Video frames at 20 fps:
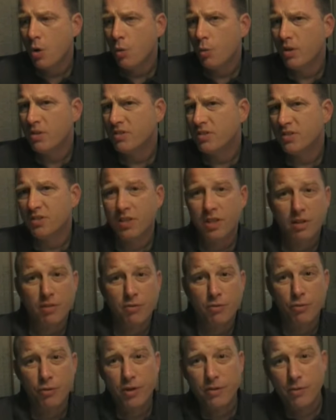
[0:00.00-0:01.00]
wins a set
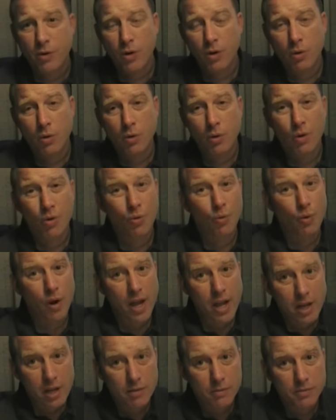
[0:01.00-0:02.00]
of Revo
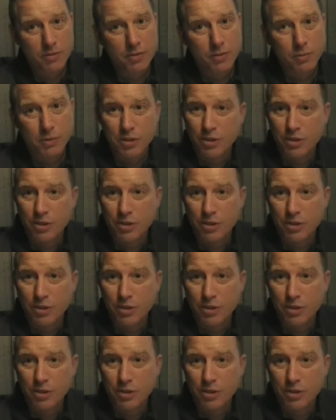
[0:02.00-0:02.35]
Raves,